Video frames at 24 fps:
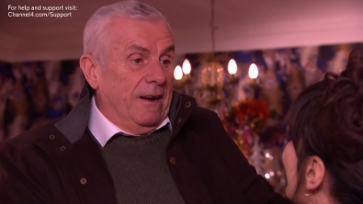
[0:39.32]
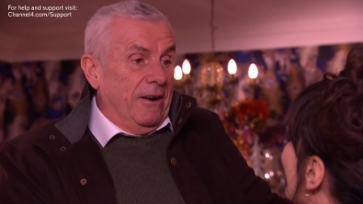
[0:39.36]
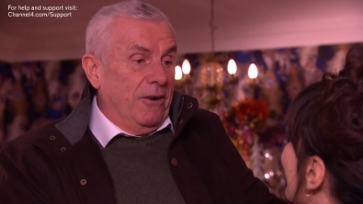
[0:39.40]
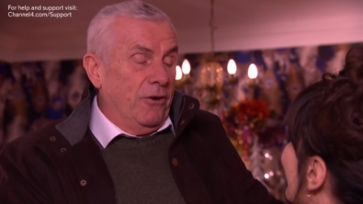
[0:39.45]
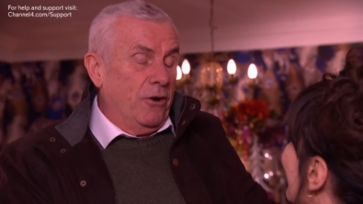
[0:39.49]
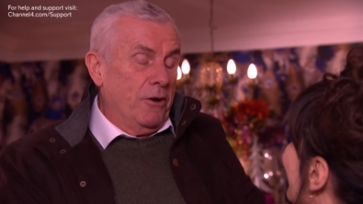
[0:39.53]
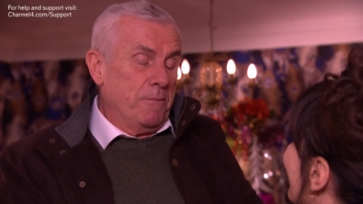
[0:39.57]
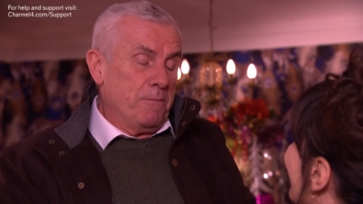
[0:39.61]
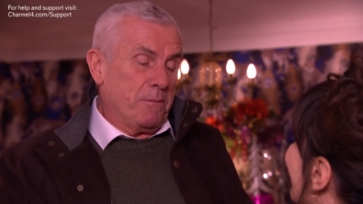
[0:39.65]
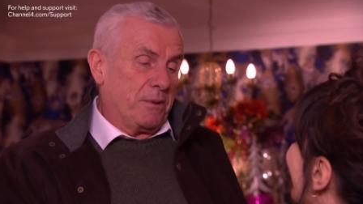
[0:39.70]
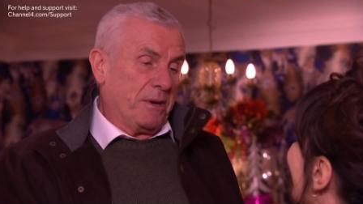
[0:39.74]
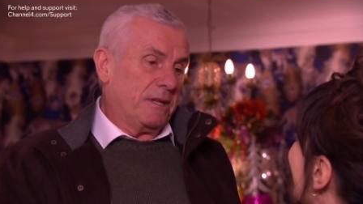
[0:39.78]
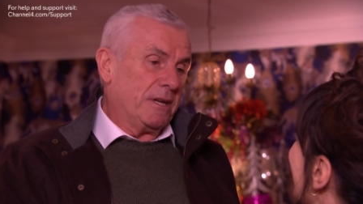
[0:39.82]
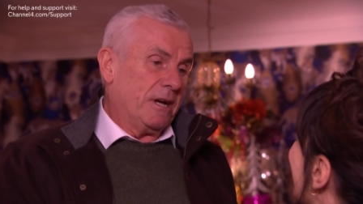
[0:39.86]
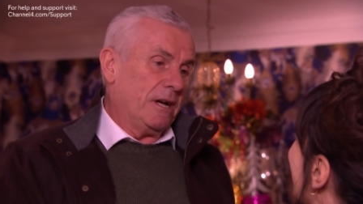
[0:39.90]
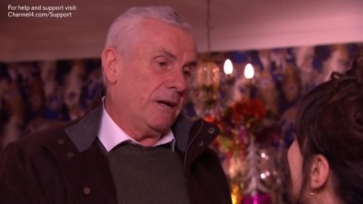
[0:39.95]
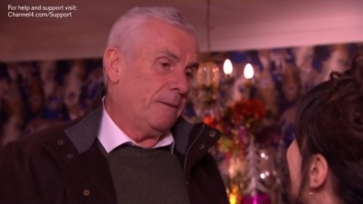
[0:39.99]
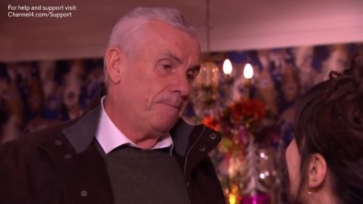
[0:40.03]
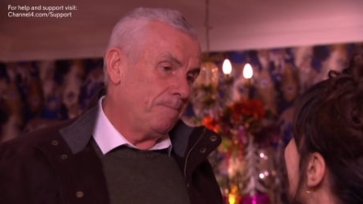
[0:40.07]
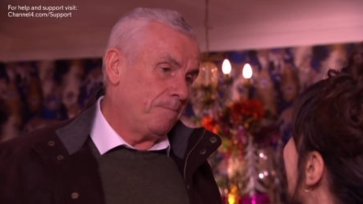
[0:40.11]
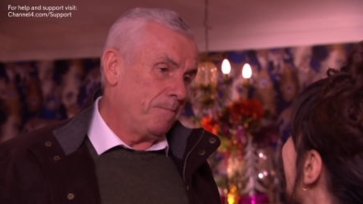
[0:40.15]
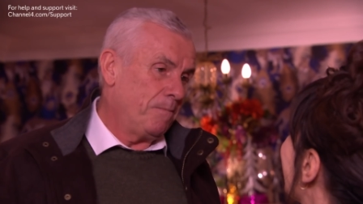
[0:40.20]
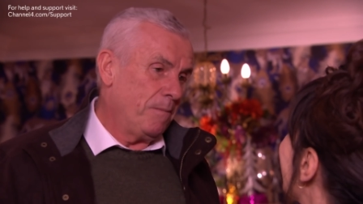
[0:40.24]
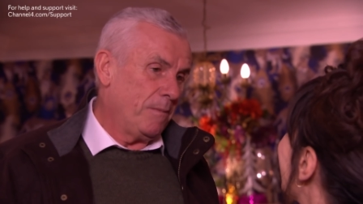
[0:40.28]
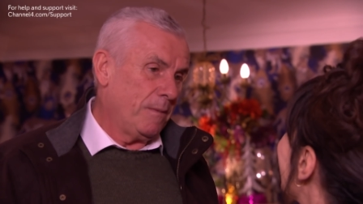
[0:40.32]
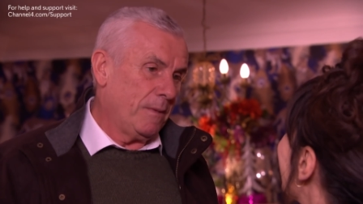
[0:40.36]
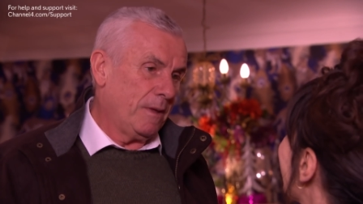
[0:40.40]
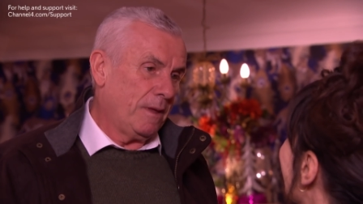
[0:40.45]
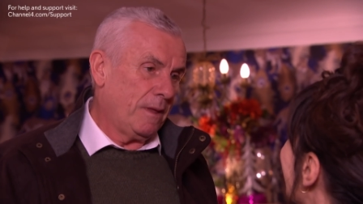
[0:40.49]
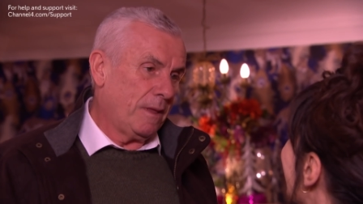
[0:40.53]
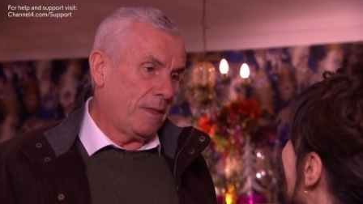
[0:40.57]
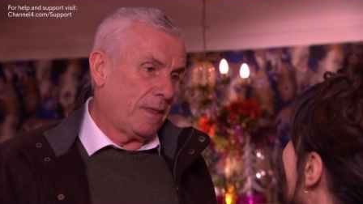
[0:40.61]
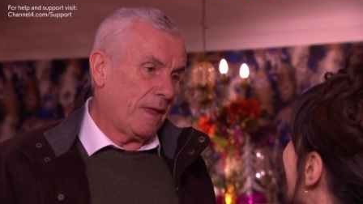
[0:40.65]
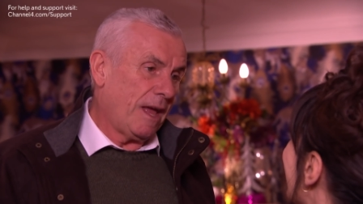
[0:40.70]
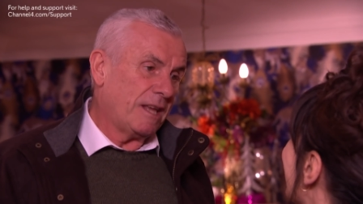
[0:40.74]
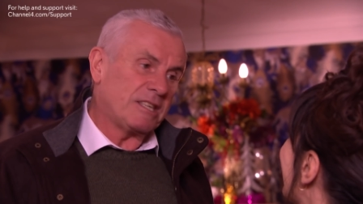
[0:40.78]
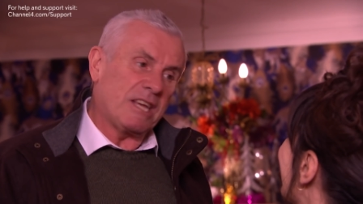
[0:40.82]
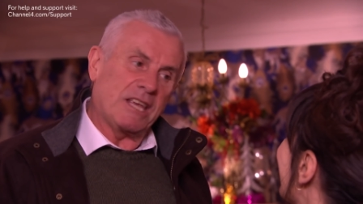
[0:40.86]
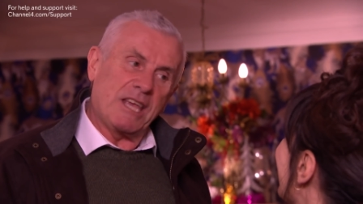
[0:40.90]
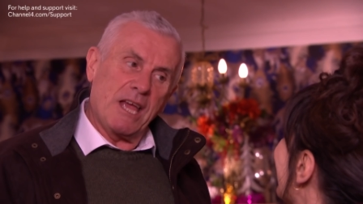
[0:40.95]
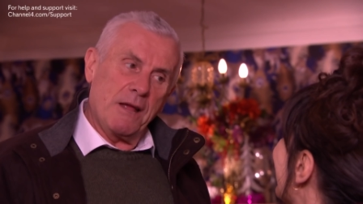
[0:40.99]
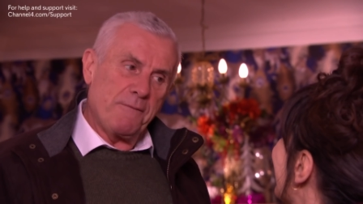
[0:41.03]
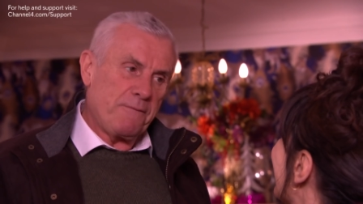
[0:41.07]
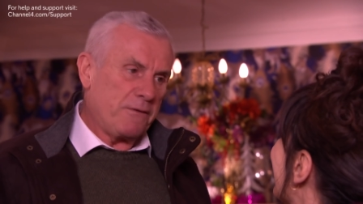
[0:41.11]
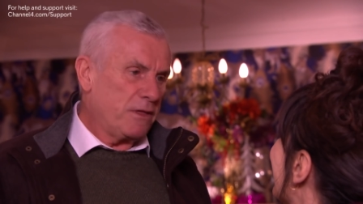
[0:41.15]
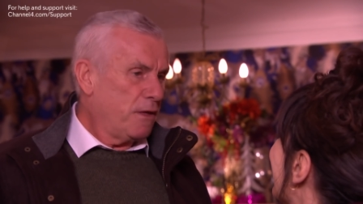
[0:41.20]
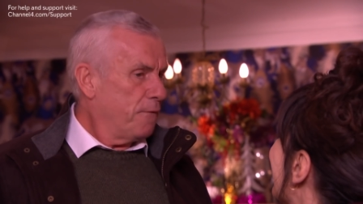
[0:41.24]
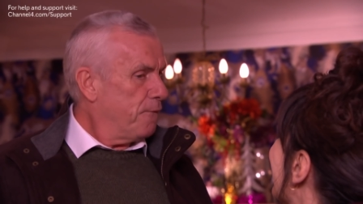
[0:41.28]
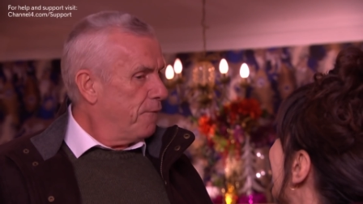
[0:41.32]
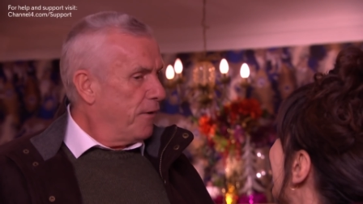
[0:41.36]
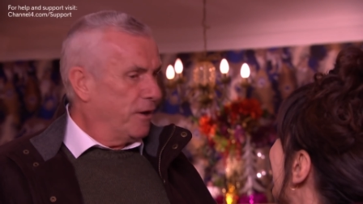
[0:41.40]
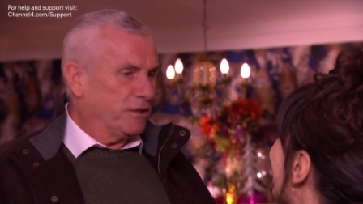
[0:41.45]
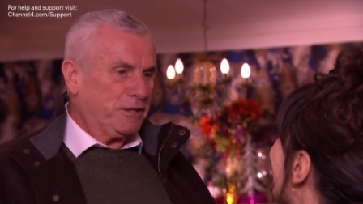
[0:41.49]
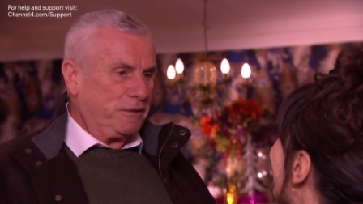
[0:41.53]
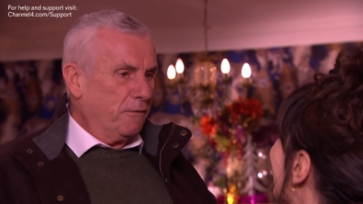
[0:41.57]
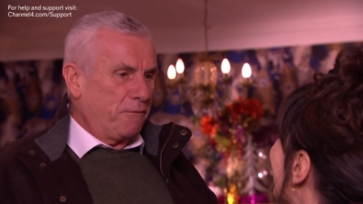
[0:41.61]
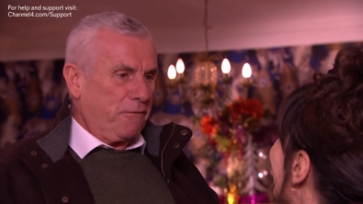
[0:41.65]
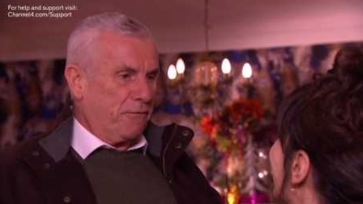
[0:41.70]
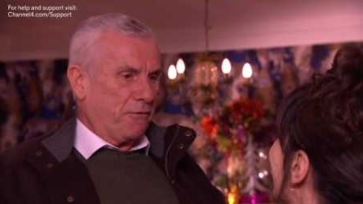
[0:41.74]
Oh, and Breda, thanks again for the festive